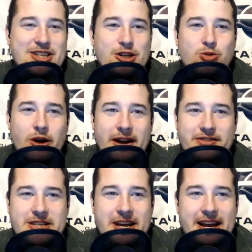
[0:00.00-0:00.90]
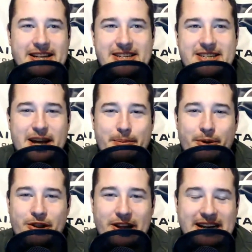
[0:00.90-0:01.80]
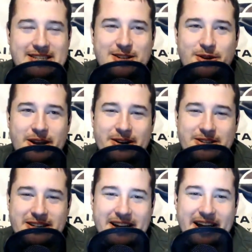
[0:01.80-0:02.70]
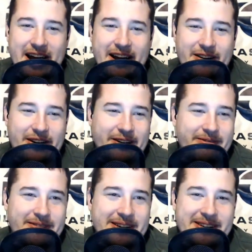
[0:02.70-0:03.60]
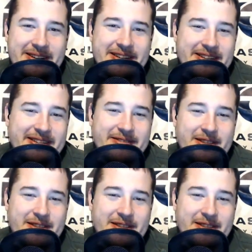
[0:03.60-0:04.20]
just what I've seen as a sample the last two years, and I, I don't know. You